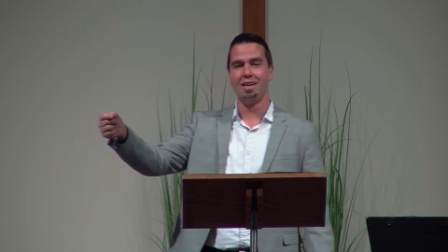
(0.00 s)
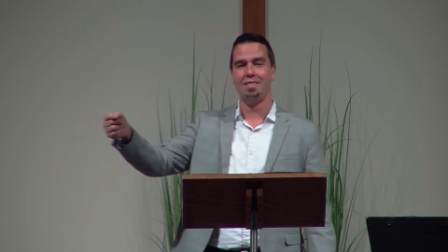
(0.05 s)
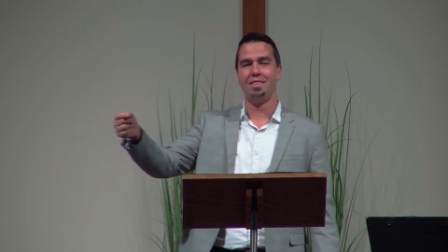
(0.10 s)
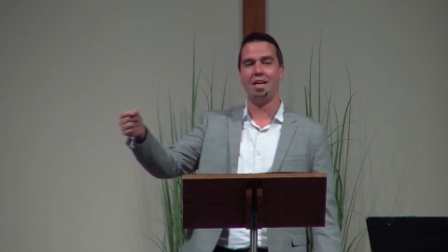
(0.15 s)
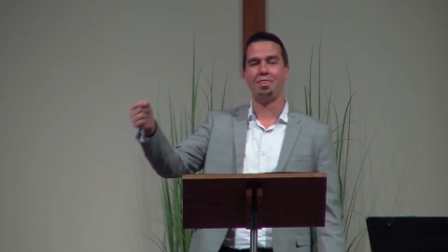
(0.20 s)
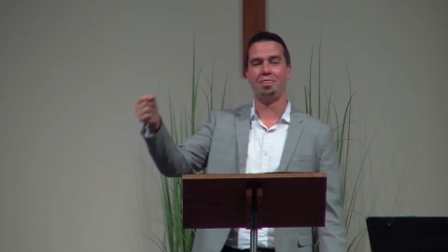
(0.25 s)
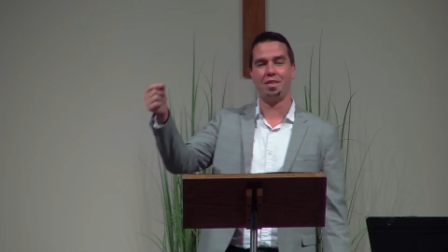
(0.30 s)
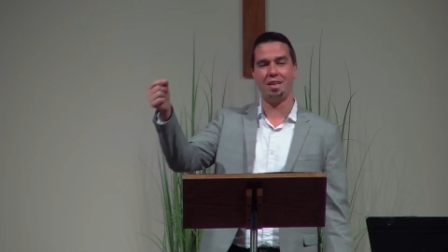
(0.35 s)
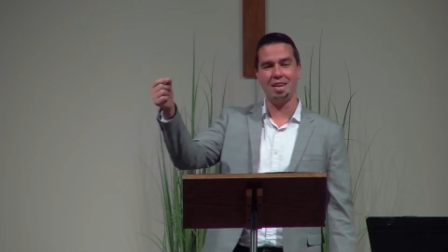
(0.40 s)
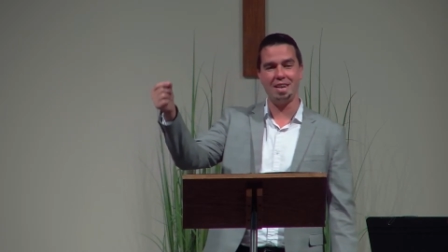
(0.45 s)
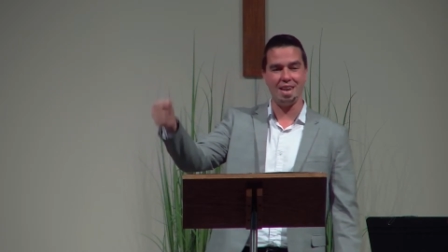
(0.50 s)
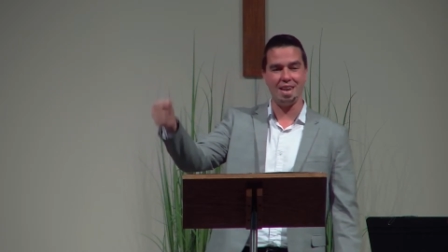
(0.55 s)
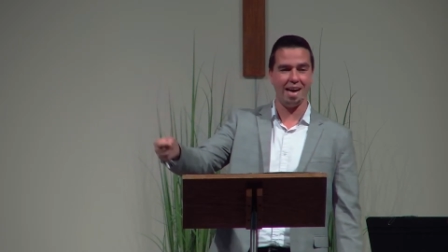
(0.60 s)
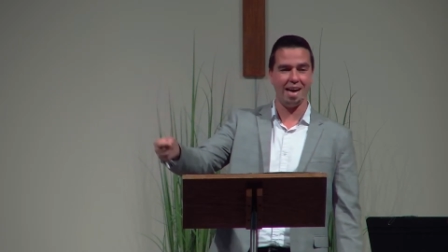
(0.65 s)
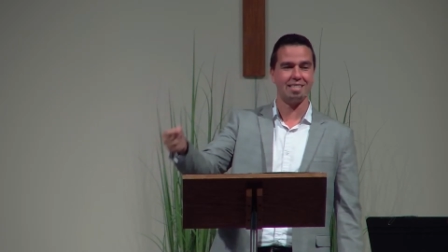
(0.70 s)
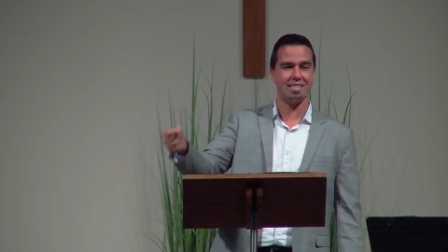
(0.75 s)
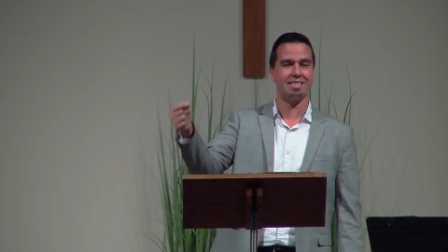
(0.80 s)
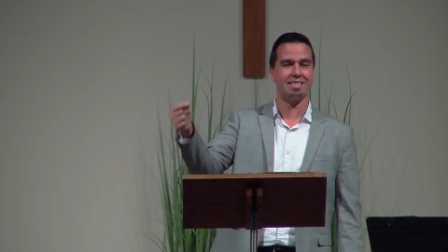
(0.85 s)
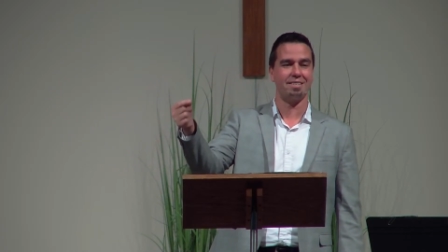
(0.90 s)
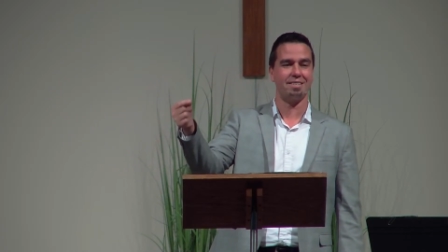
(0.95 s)
that the
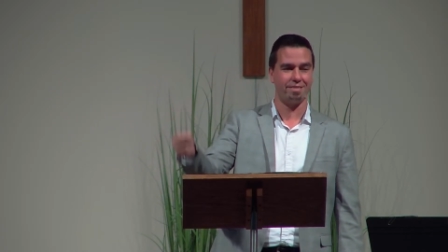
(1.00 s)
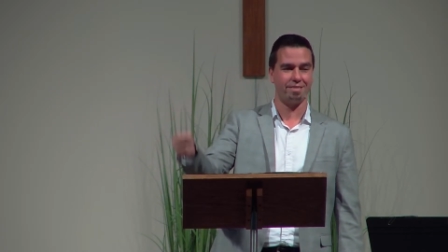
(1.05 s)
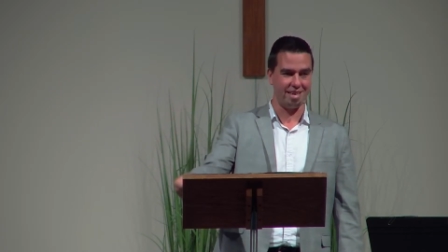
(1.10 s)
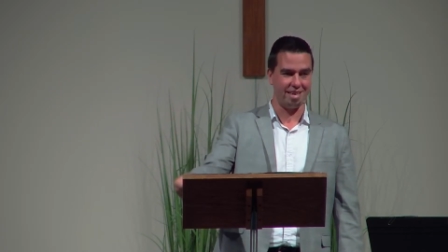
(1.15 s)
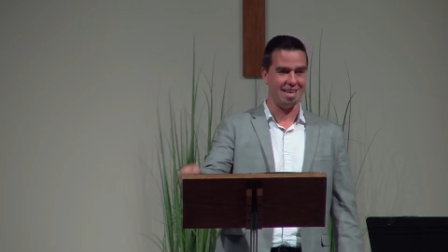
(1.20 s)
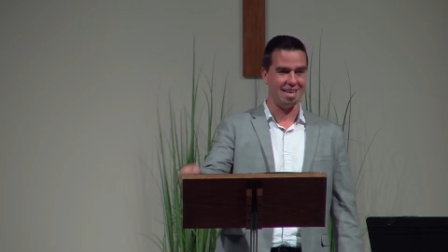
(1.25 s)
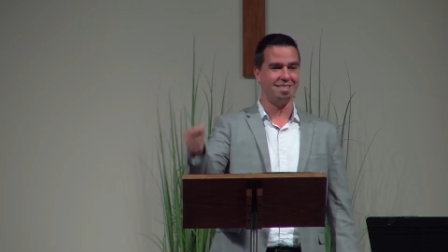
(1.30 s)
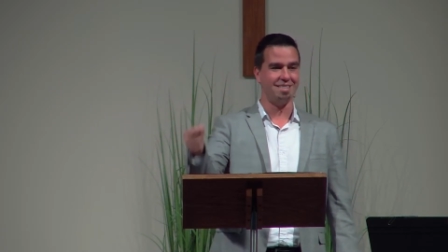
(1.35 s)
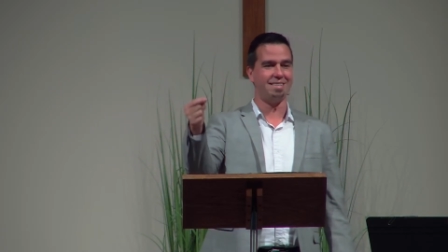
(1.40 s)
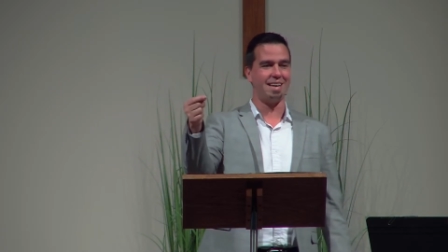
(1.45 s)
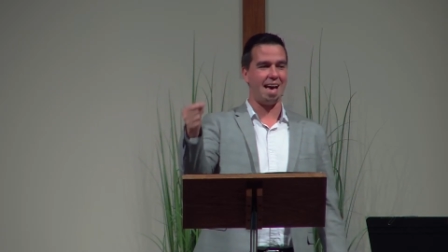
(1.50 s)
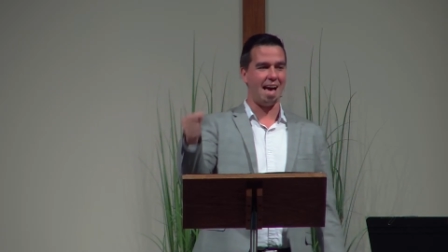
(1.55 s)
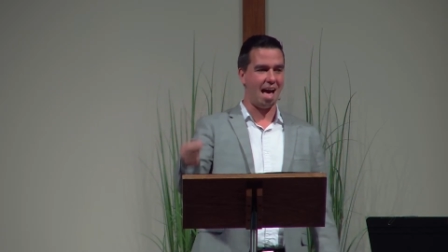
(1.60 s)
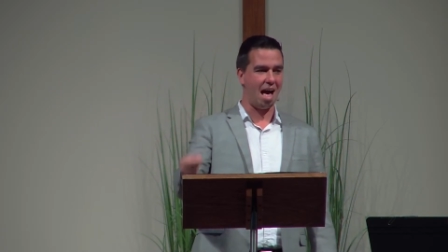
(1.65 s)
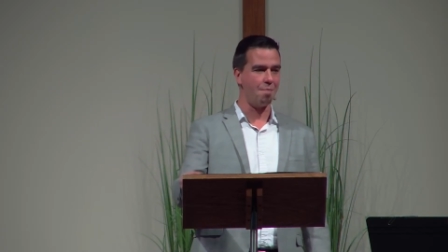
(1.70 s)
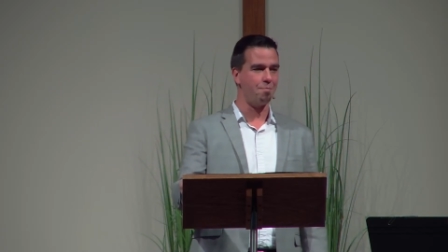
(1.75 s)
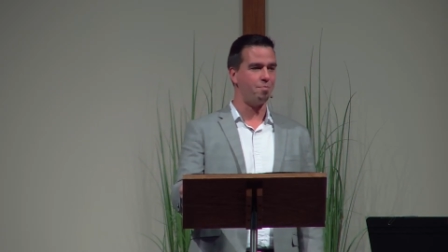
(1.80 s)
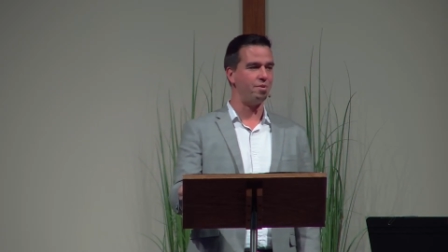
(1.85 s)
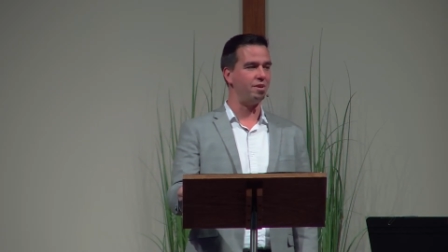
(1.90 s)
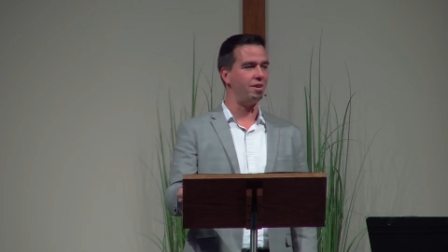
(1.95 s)
next thing to
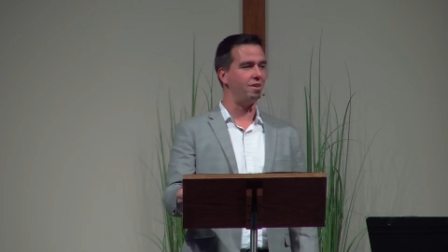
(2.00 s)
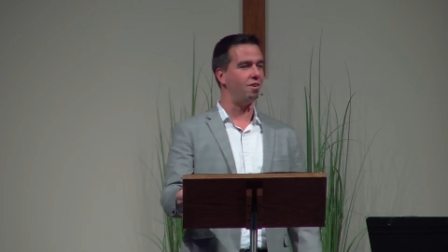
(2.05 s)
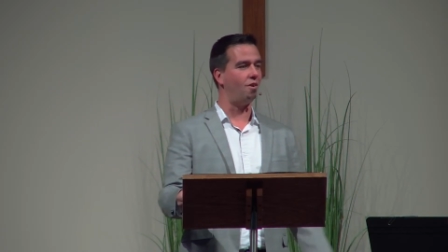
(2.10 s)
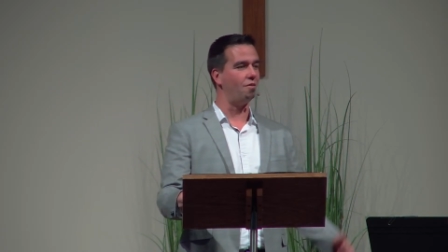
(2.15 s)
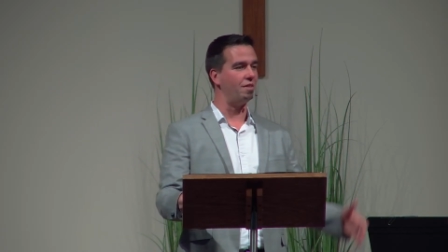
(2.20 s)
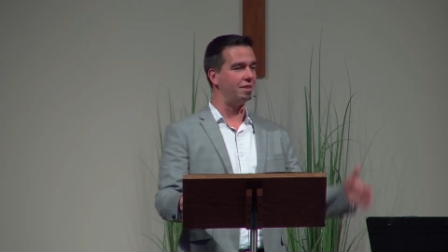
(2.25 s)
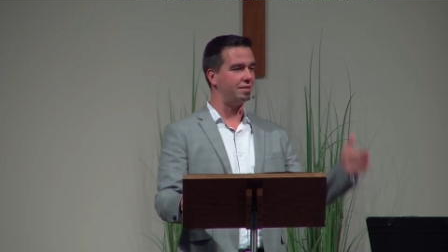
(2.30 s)
happen on